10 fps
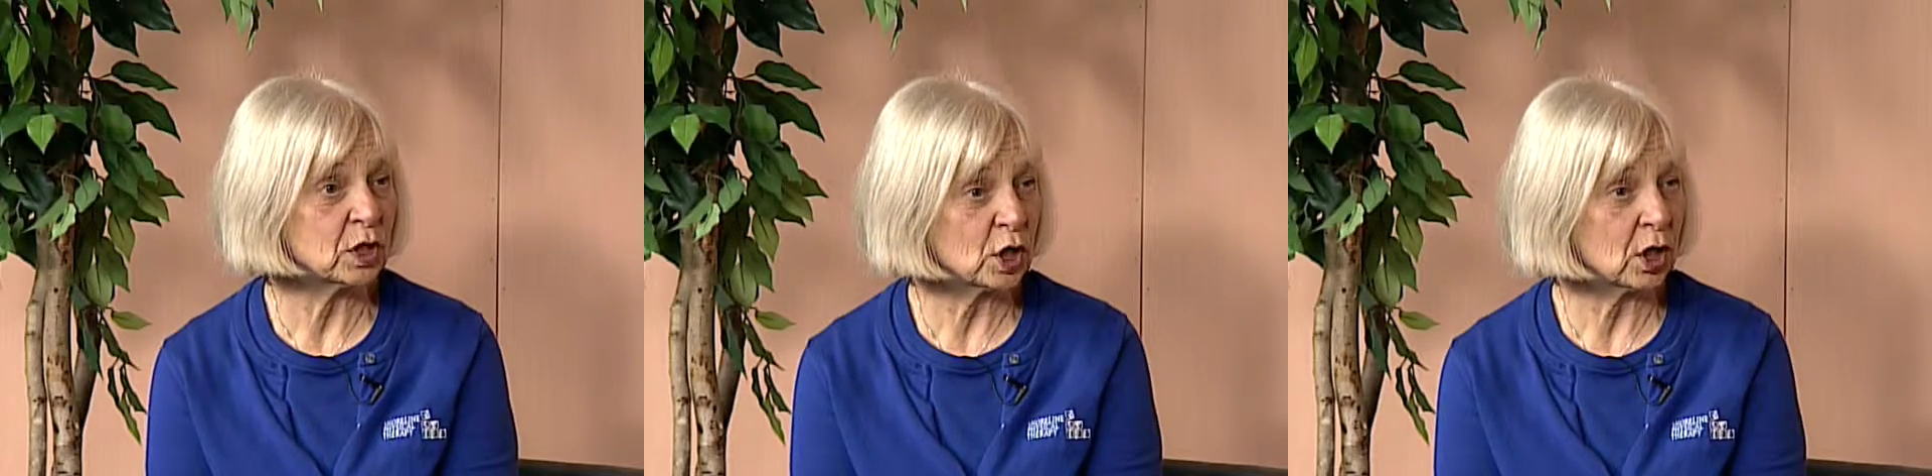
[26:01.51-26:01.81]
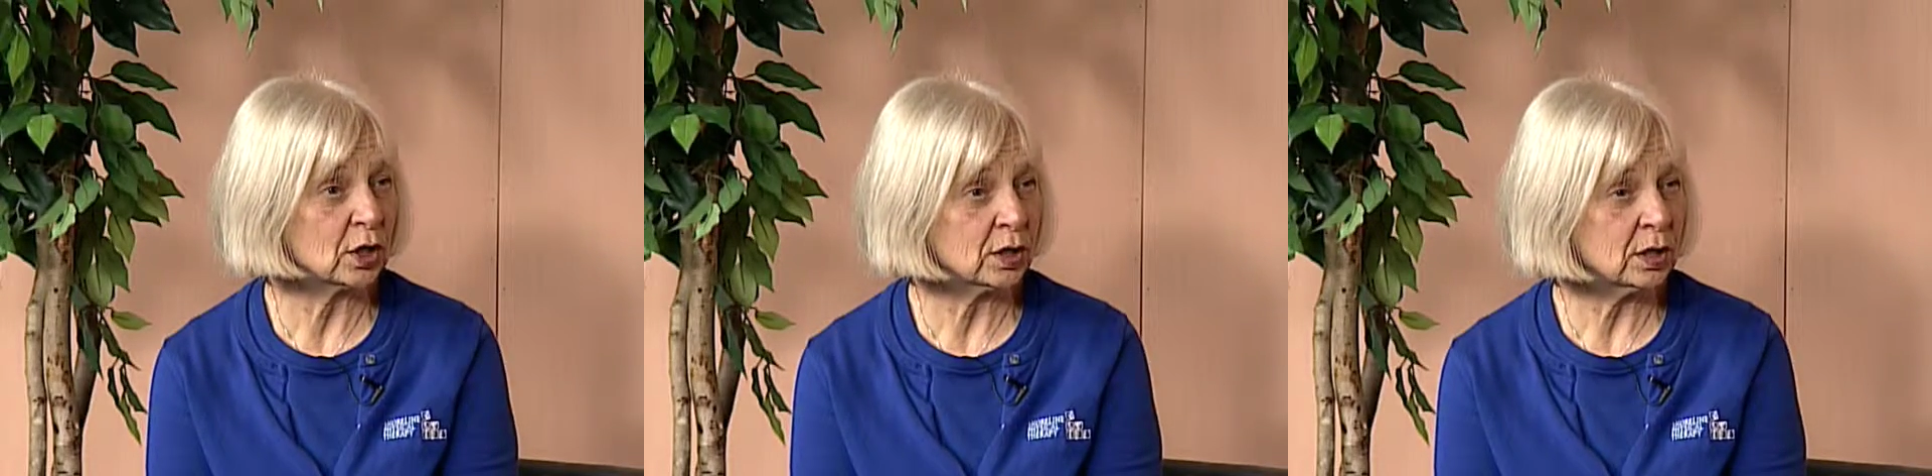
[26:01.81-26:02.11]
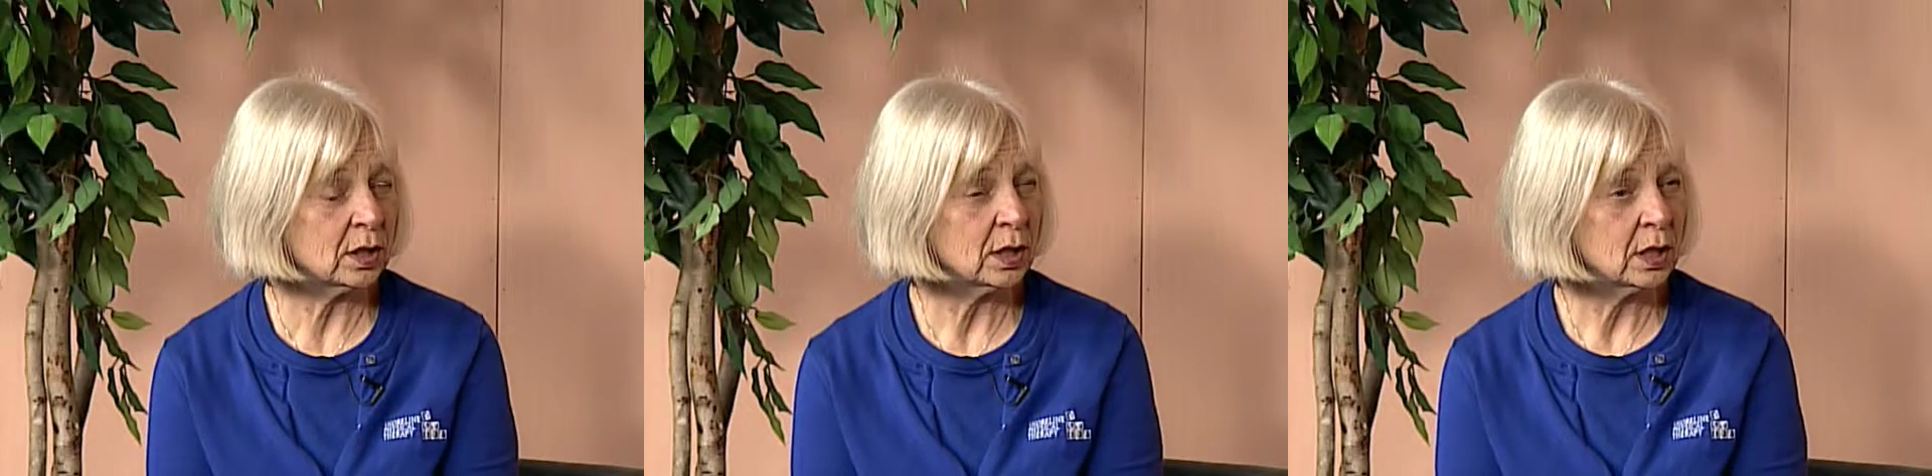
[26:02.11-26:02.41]

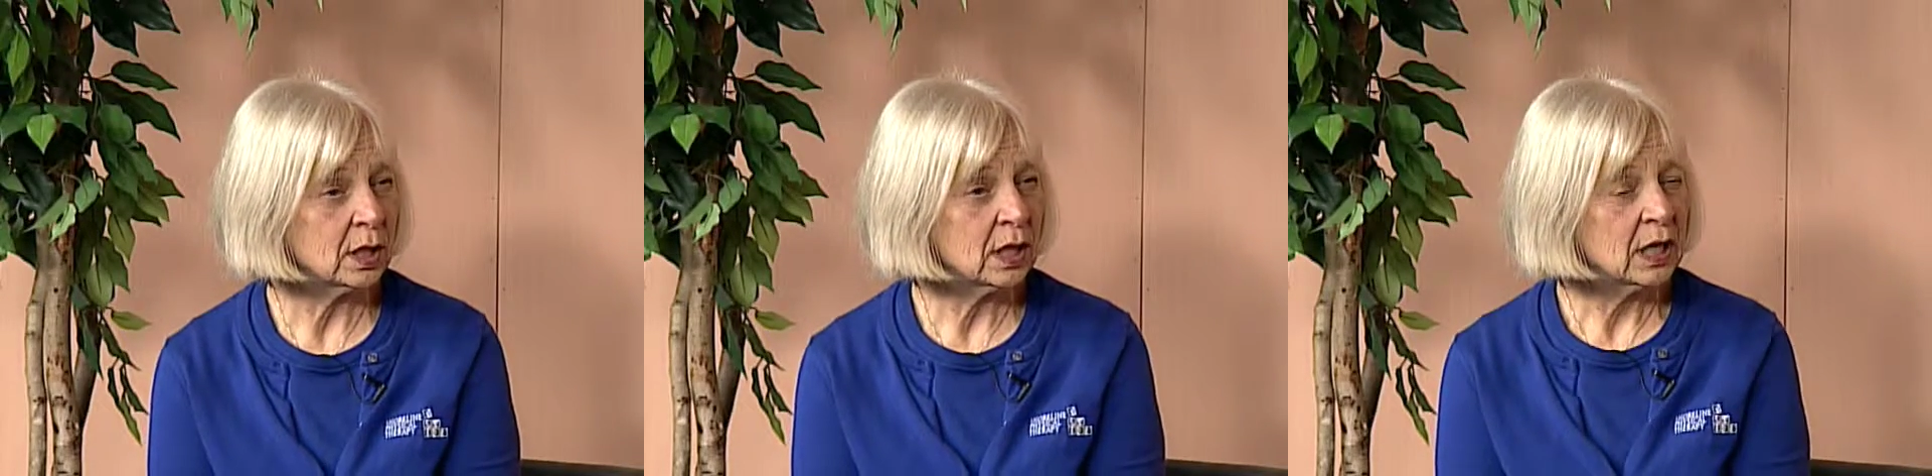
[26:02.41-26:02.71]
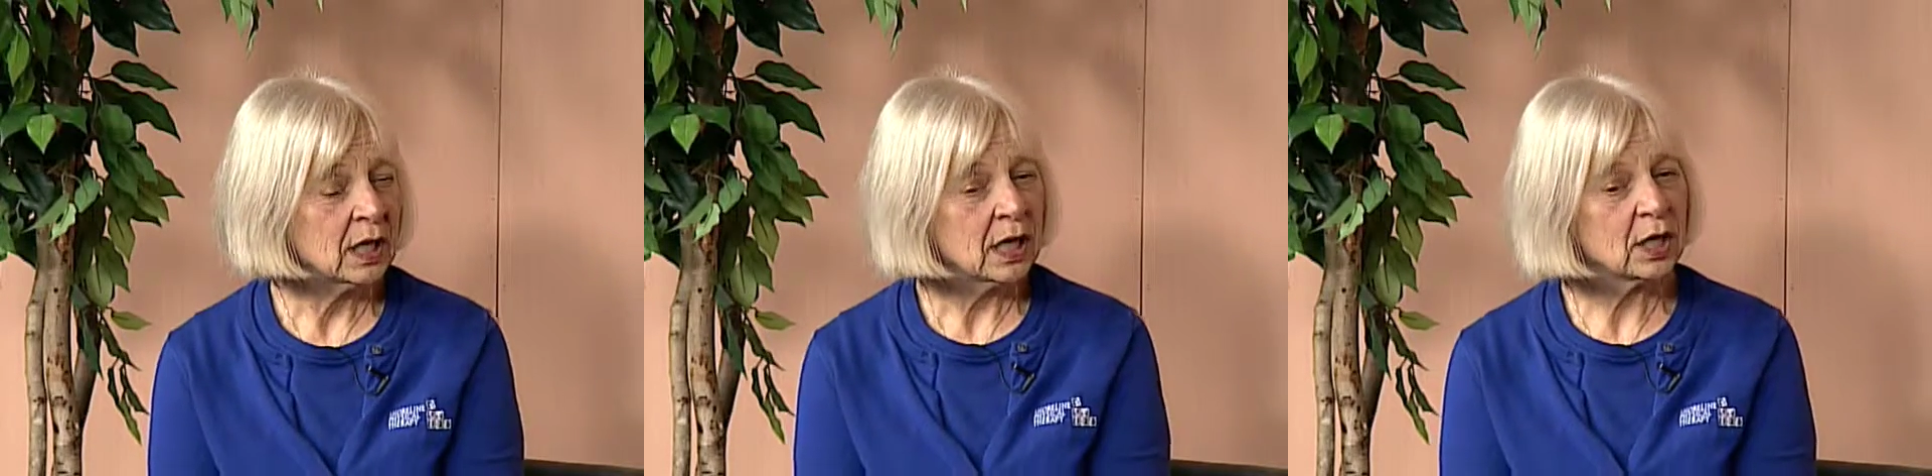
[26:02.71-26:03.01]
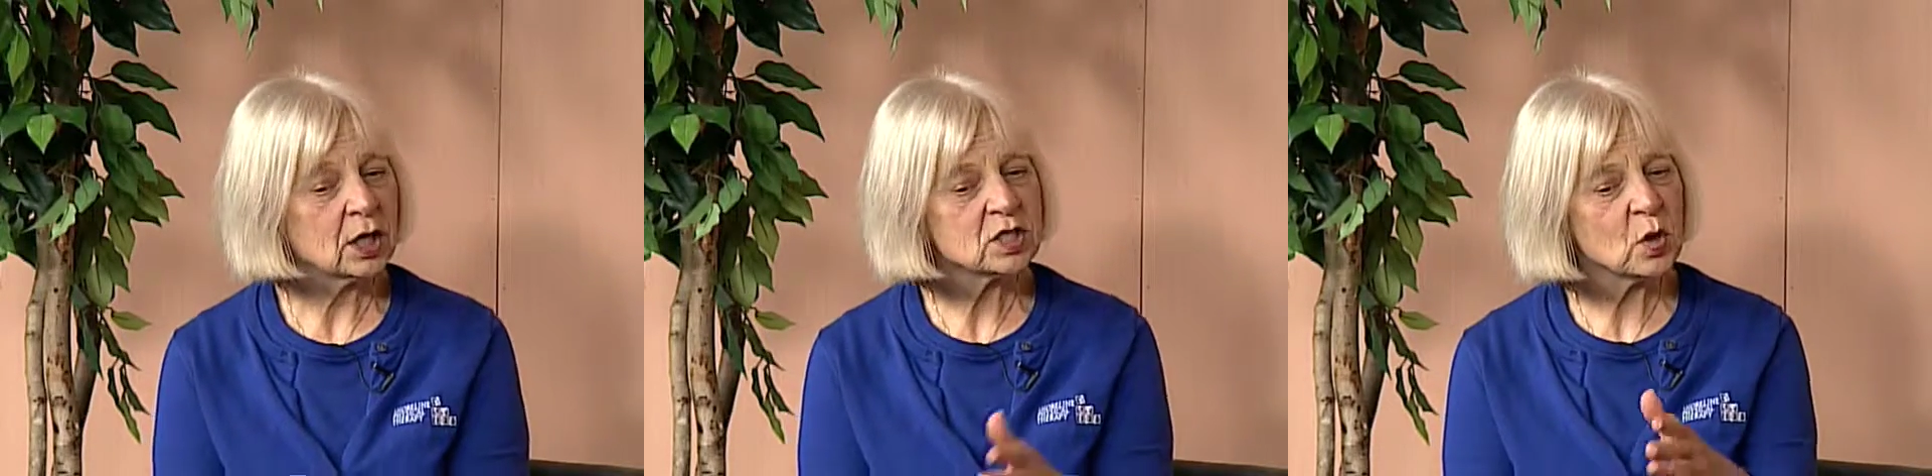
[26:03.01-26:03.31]
garden. And
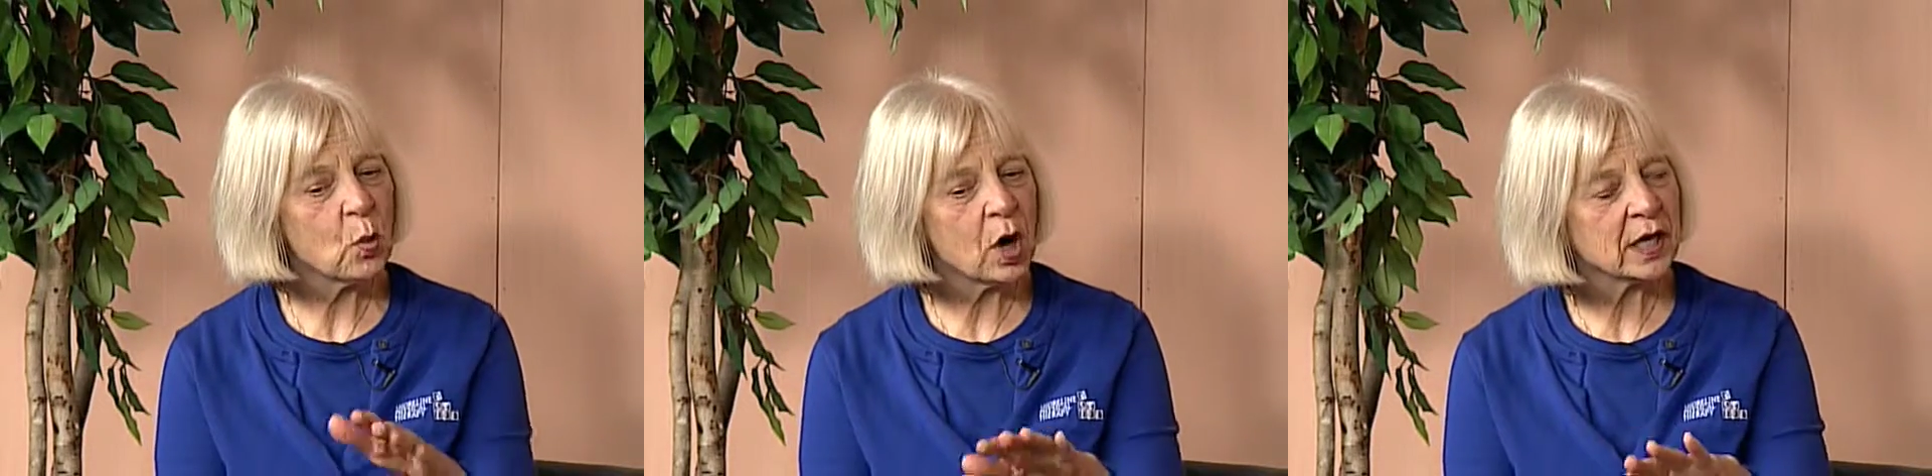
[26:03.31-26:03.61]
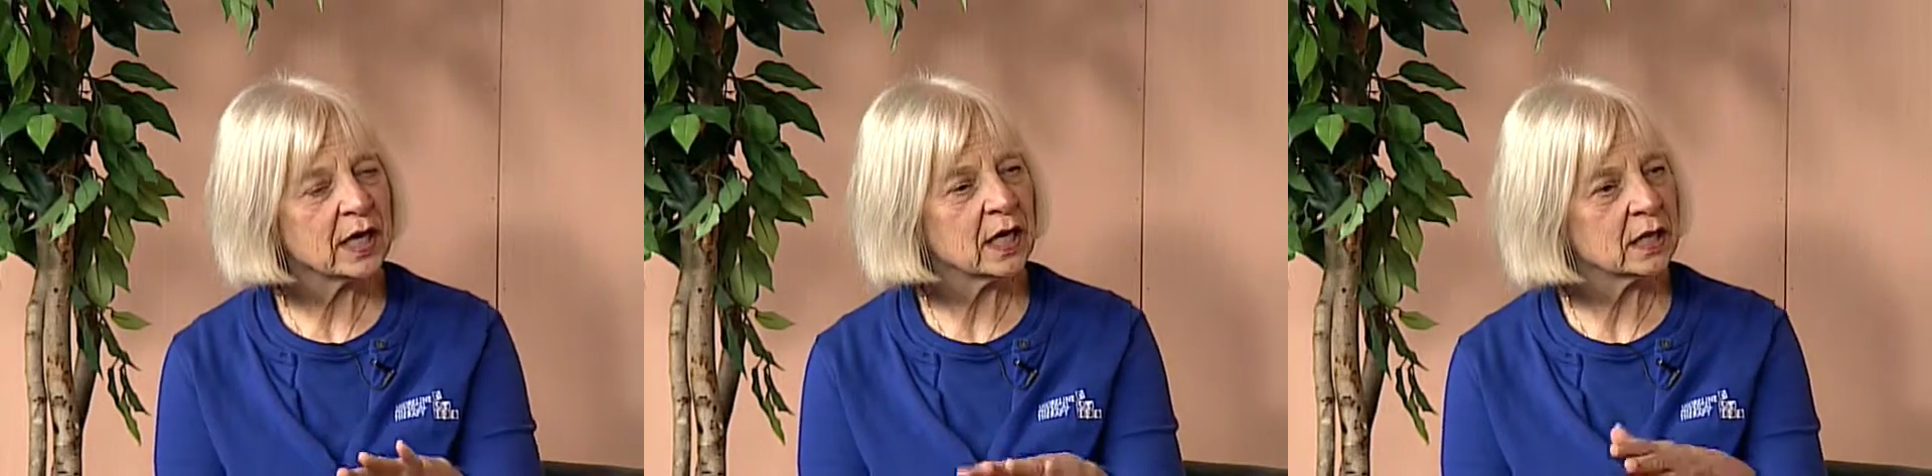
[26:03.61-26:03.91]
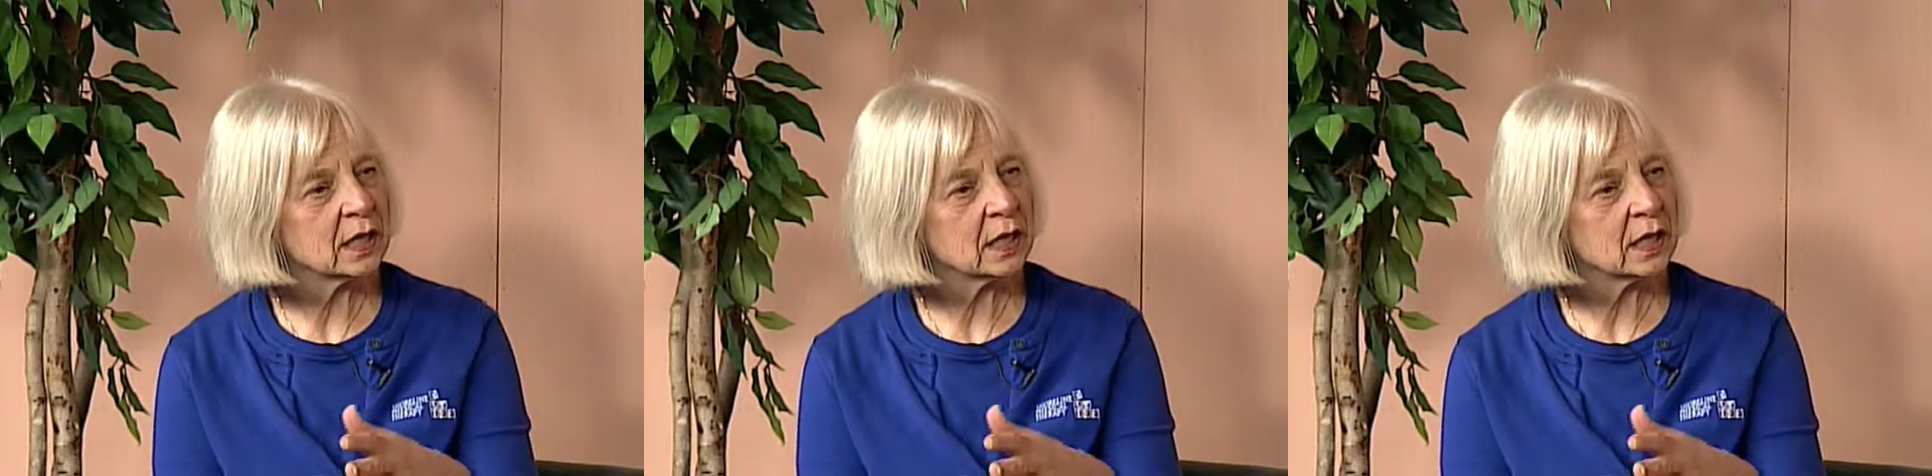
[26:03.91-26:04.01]
also walking on